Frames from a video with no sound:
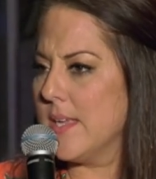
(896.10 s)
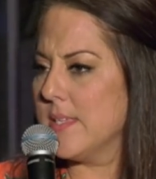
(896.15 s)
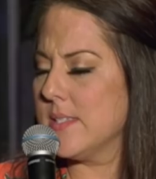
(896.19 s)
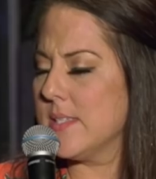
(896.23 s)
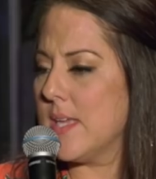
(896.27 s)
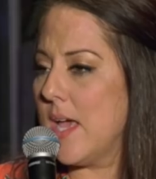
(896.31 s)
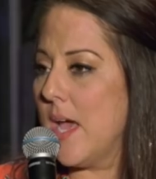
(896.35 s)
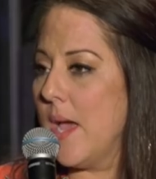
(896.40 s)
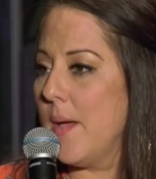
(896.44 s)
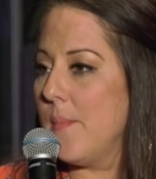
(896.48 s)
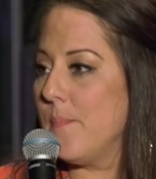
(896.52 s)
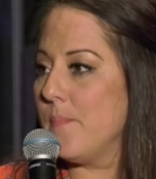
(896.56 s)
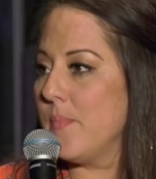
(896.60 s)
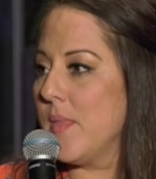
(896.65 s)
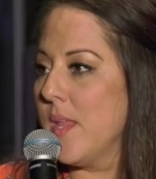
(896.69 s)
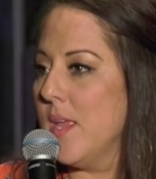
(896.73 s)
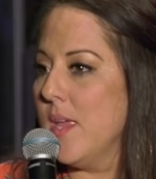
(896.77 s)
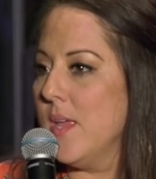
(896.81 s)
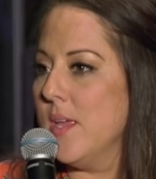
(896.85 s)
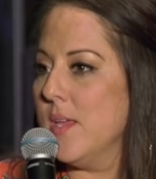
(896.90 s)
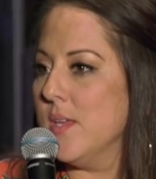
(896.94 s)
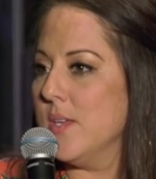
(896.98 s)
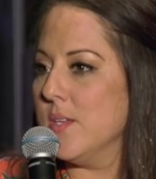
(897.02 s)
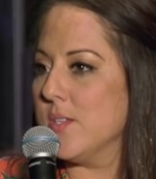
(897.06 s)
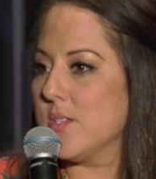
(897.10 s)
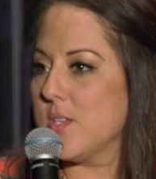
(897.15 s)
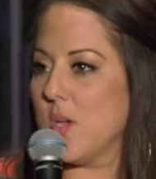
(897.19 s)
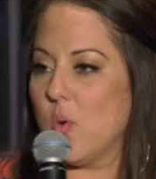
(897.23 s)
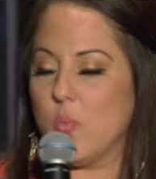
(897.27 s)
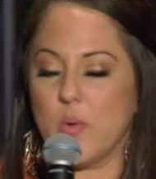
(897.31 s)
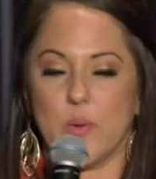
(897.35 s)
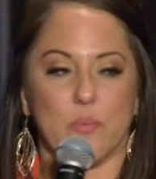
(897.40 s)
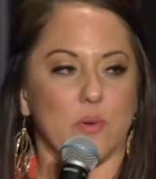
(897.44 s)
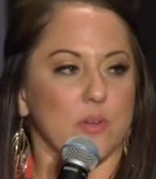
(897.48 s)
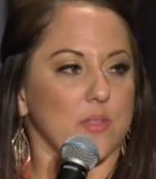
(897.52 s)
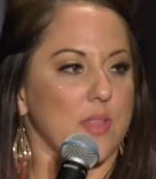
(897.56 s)
and um,
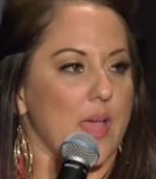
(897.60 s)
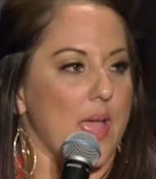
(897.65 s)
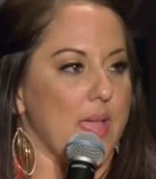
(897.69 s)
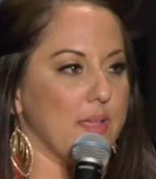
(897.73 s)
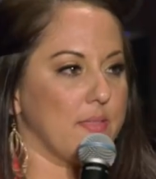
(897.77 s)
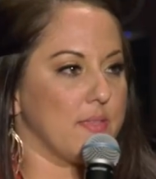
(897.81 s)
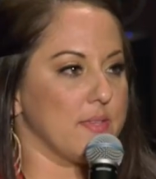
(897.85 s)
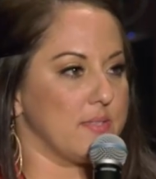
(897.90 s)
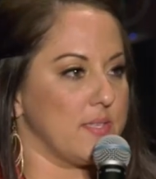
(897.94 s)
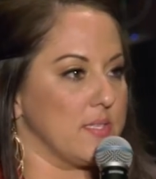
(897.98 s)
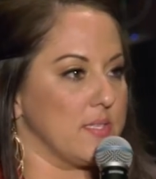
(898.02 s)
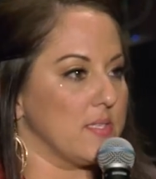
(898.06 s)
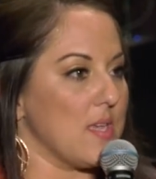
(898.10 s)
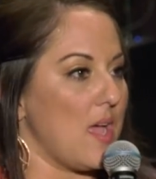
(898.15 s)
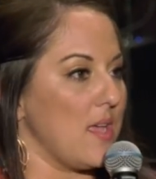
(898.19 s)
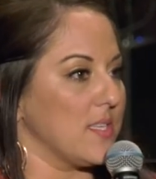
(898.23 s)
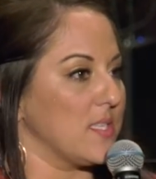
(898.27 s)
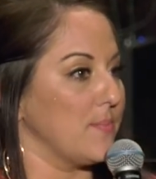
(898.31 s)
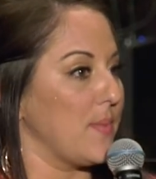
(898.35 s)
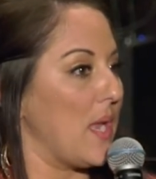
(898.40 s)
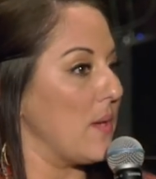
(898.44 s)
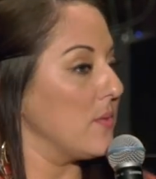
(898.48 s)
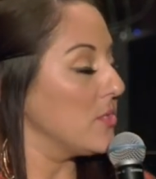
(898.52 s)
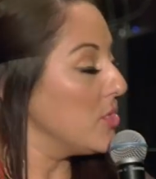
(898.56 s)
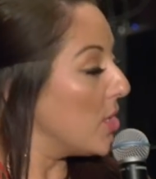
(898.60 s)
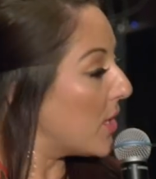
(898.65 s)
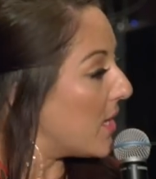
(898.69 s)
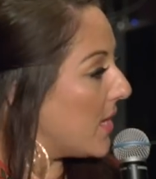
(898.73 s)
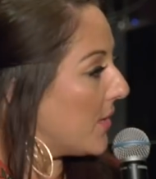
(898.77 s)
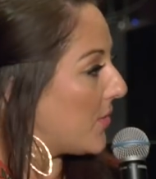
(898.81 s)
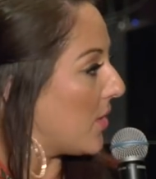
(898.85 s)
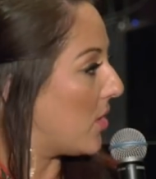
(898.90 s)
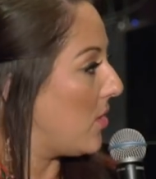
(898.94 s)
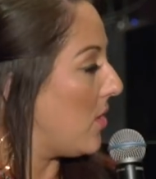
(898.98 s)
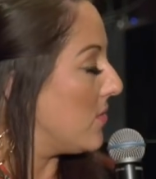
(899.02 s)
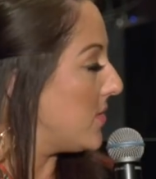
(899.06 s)
so we were like, this is awesome. And I was
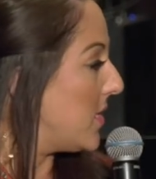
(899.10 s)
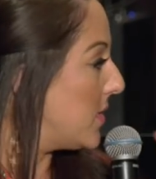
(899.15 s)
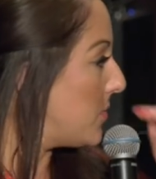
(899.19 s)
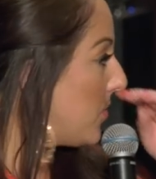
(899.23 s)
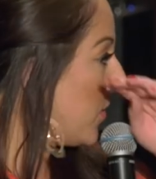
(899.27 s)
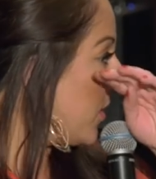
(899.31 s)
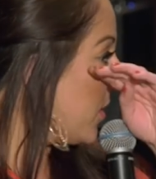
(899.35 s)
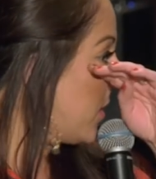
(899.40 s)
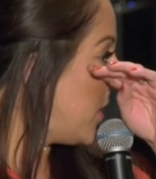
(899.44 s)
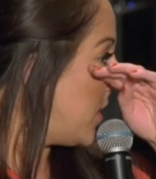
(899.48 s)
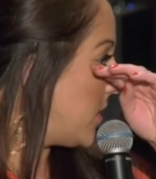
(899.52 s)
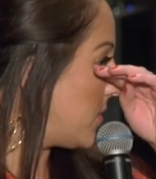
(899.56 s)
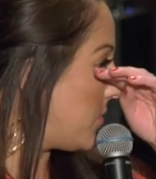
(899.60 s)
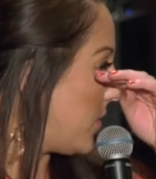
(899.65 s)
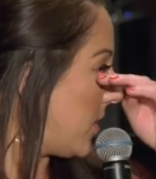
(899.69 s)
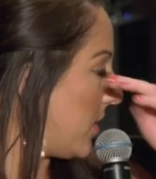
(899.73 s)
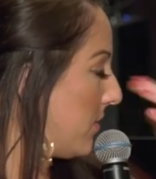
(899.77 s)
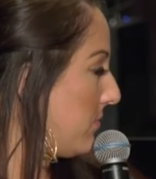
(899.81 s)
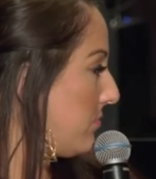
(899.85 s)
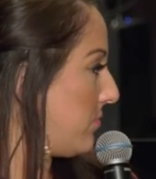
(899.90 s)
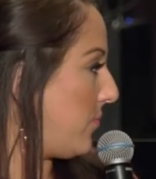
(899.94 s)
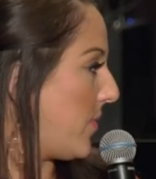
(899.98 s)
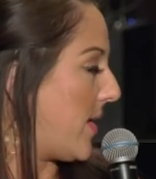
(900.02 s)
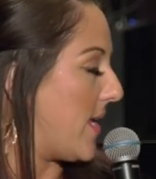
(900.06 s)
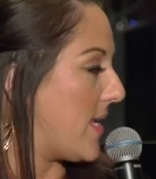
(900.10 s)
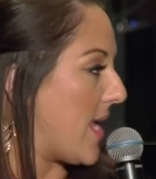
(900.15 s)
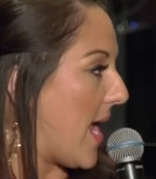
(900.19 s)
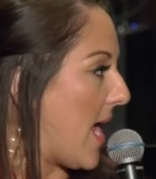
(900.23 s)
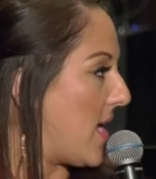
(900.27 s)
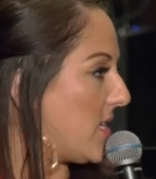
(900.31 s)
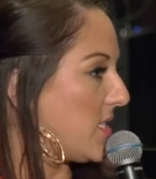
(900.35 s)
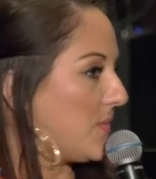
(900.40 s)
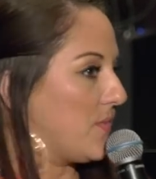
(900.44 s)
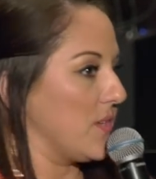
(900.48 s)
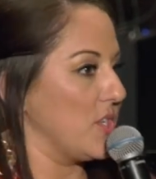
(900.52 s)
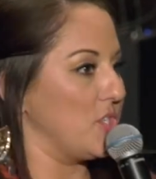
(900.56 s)
looking at the clothes. These were these were we had
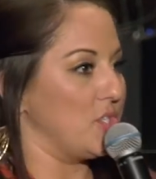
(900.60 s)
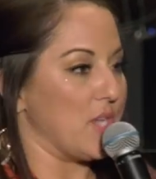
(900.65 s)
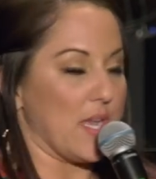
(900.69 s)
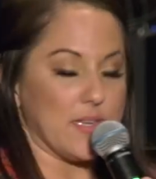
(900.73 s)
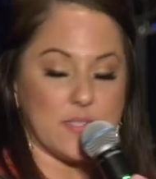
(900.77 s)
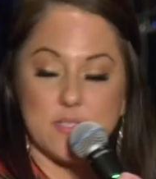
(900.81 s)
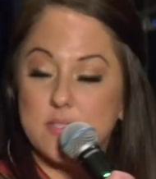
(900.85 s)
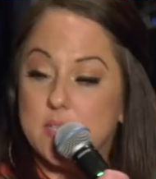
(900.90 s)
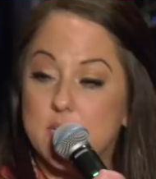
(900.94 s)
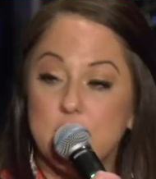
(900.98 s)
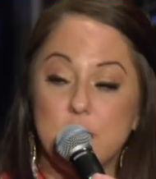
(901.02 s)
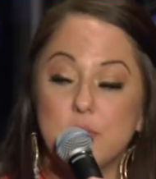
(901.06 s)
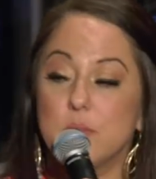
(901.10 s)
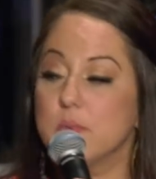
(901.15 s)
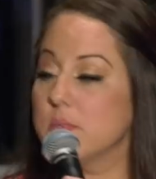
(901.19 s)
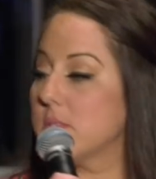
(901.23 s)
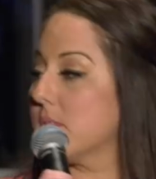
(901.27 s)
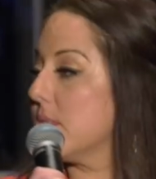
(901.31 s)
asked for gently